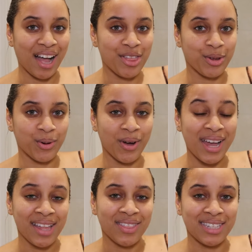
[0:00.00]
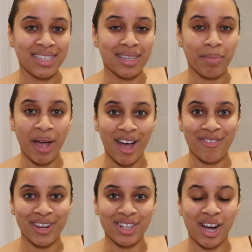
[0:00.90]
I thought this is the
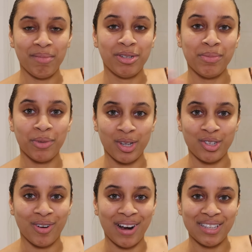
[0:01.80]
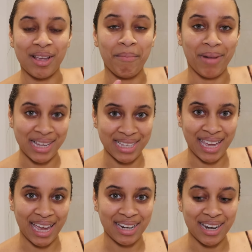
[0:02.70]
perfect time to moisturize my
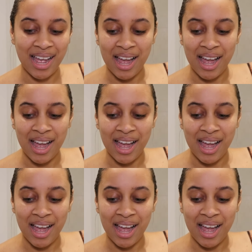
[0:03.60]
skin.